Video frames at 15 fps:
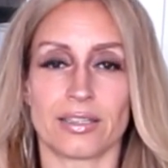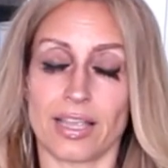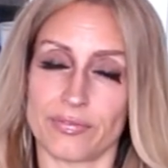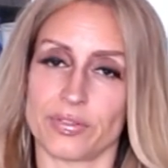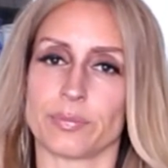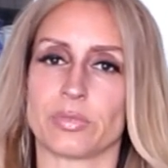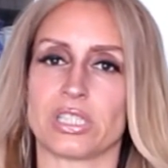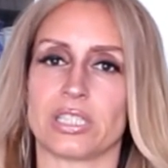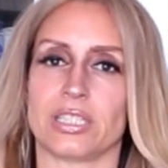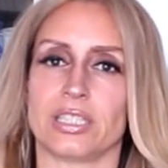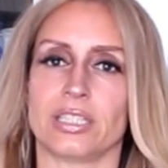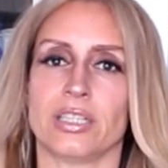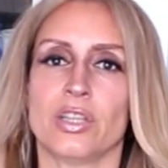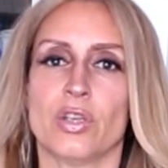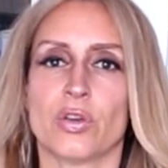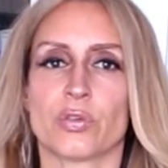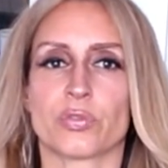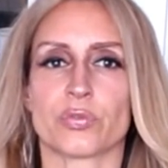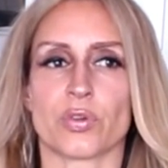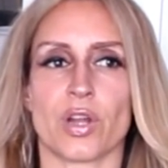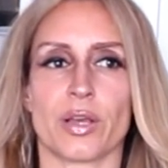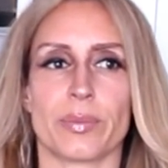FMT
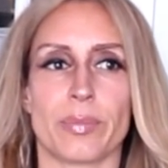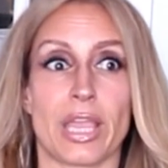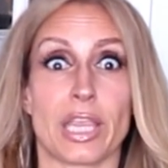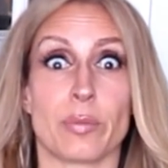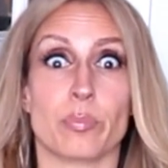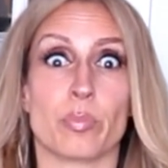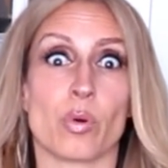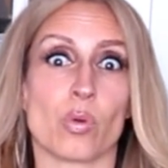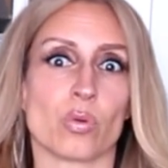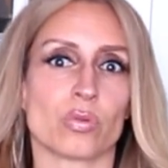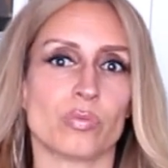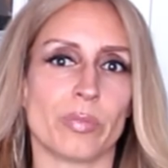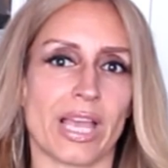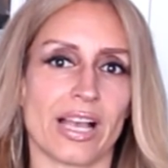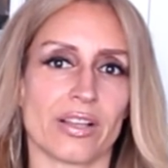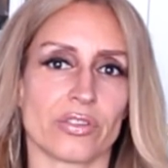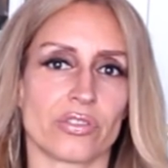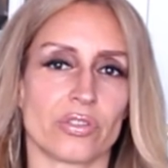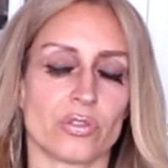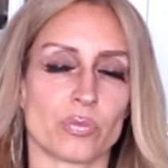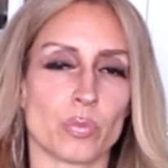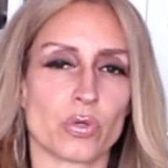from a bold
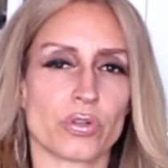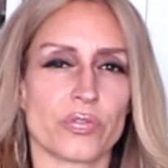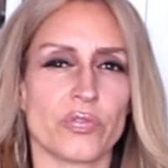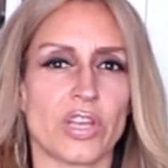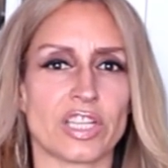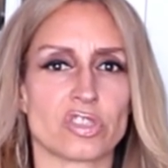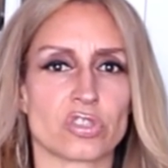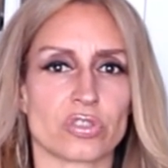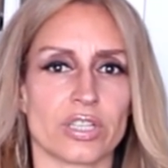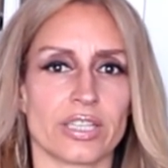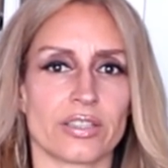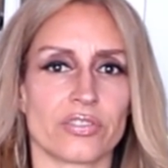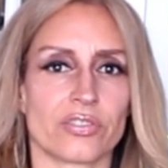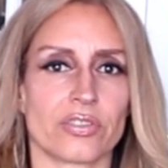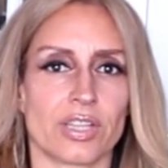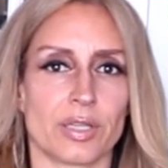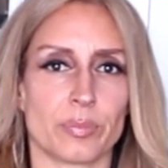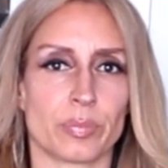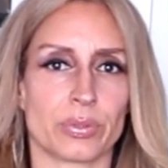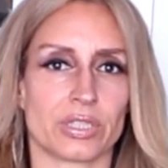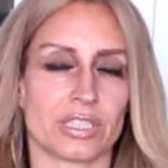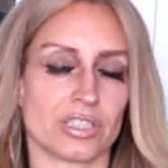mouse who's more adventurous
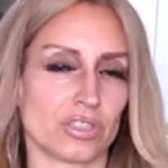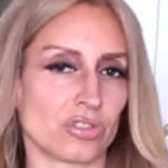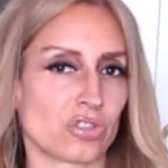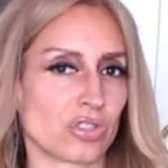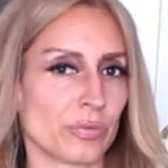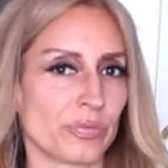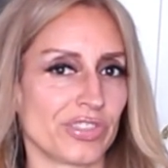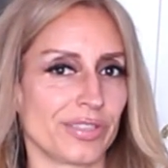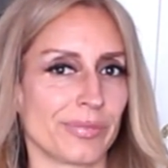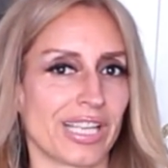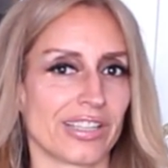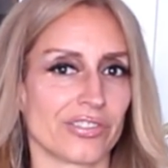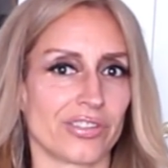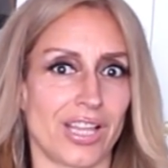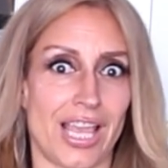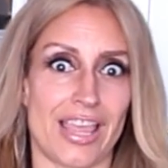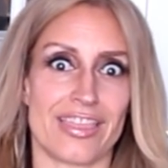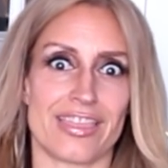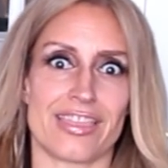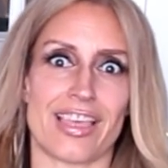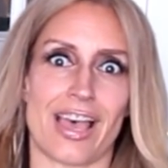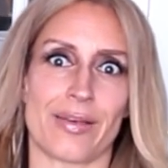and put it in a germ-free mouse,
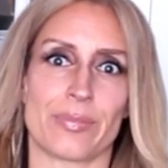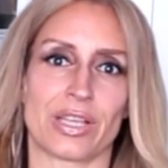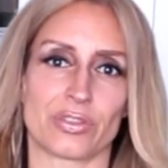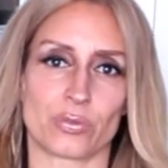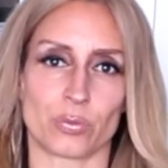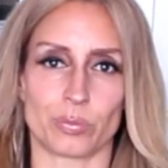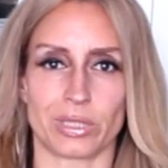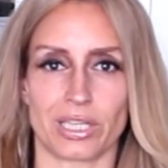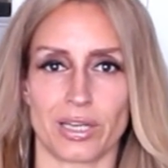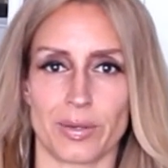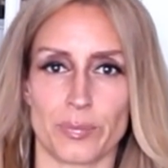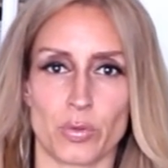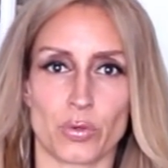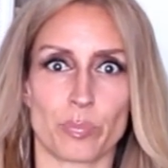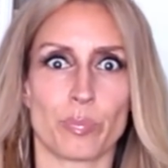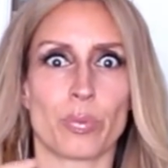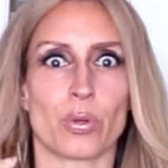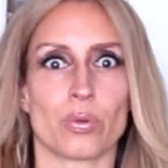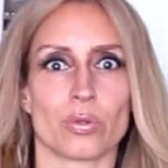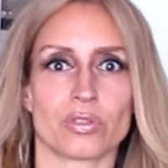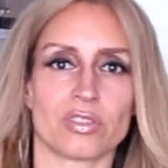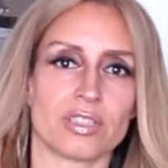and that mouse will become more
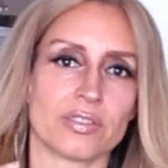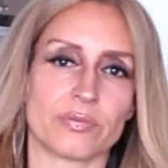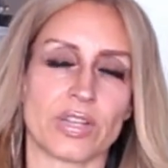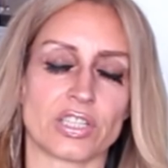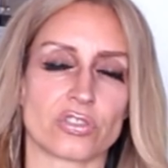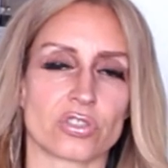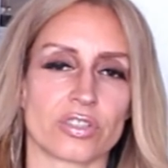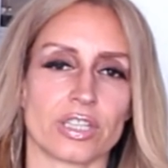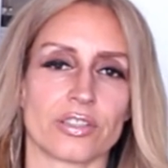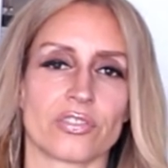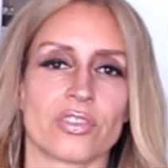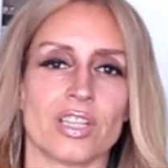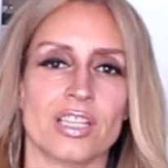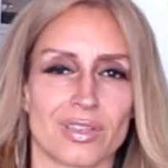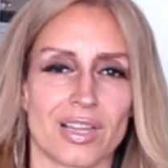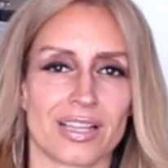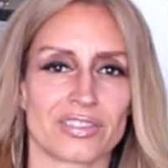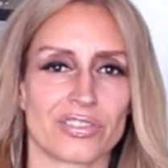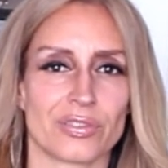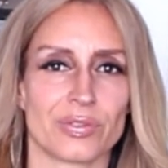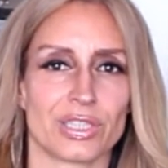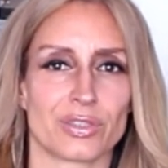bold and adventurous.
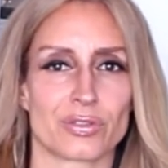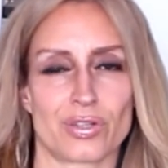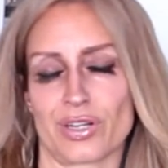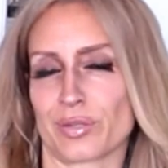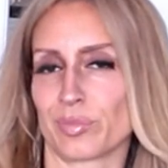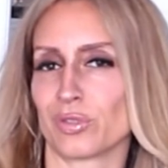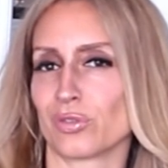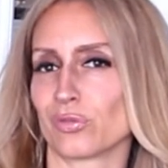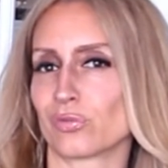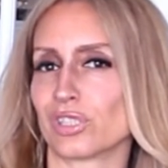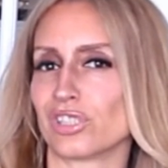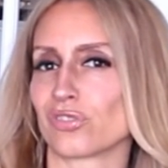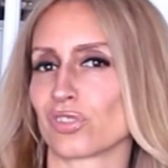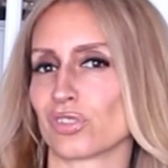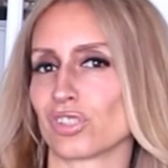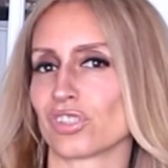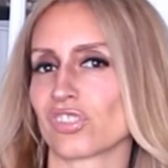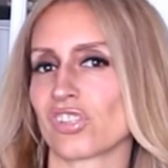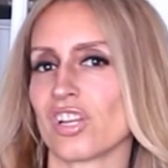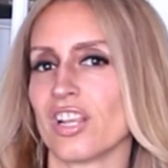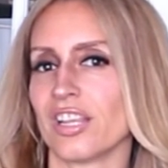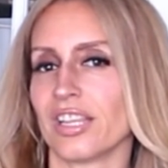Lots of incredible
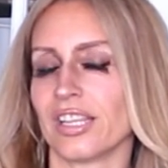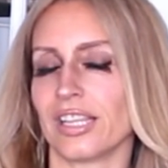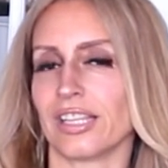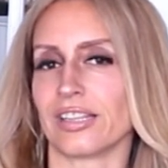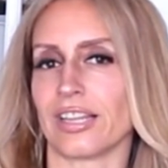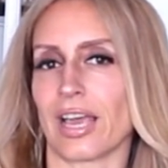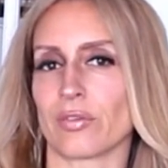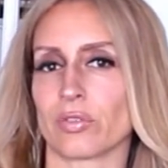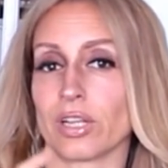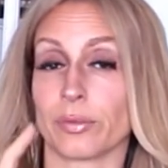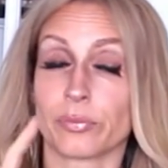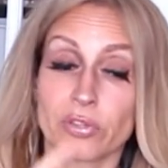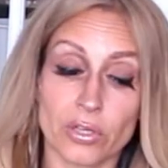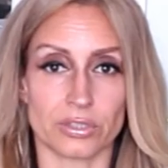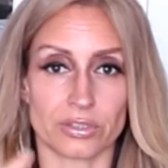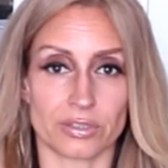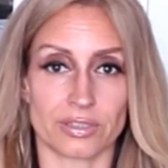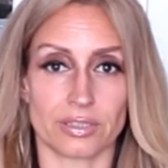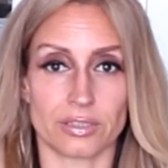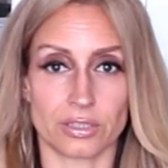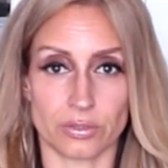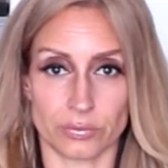research in that realm. You're
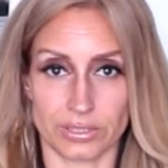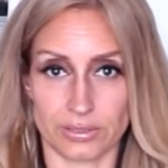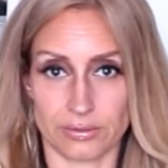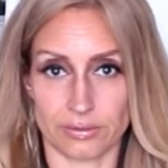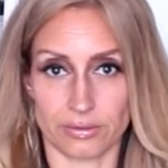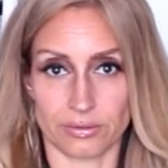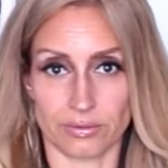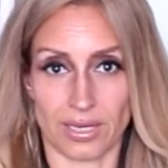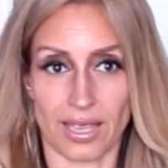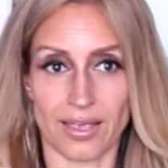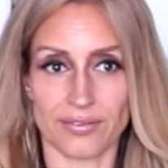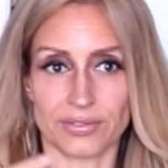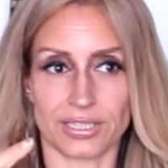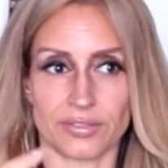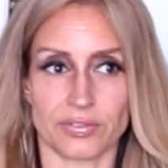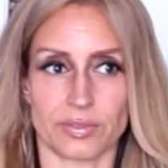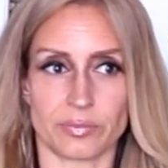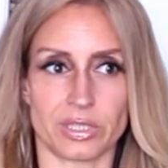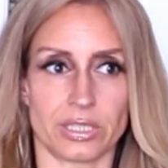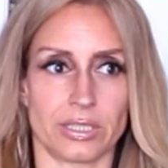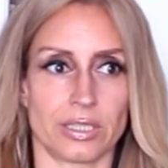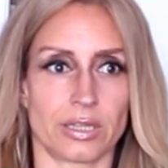going to have an
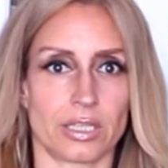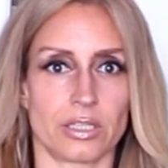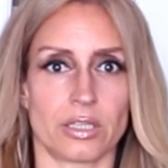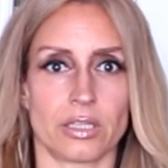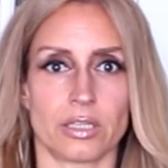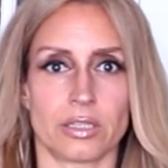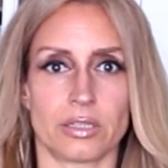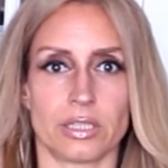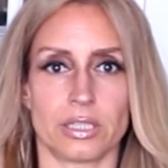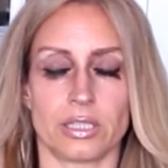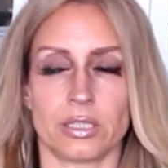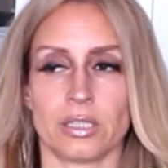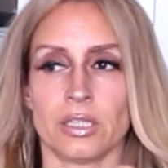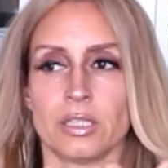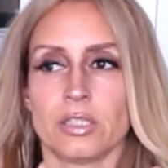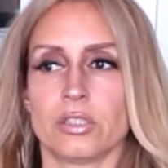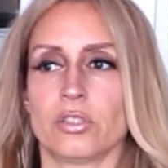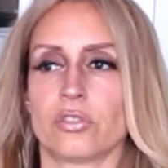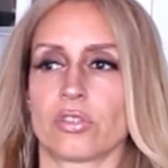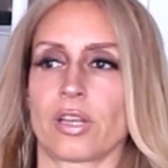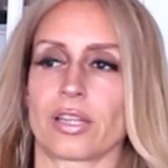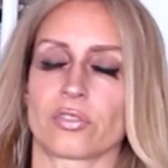FMT,
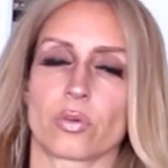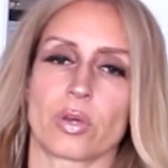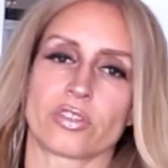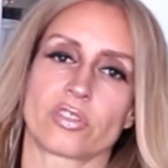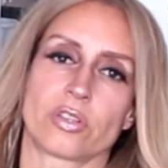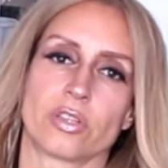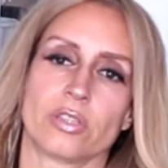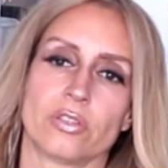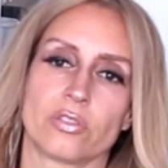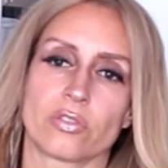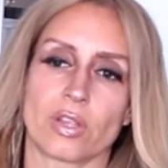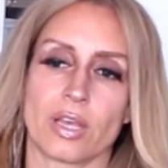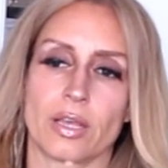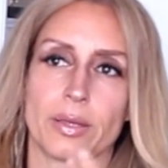you should ask questions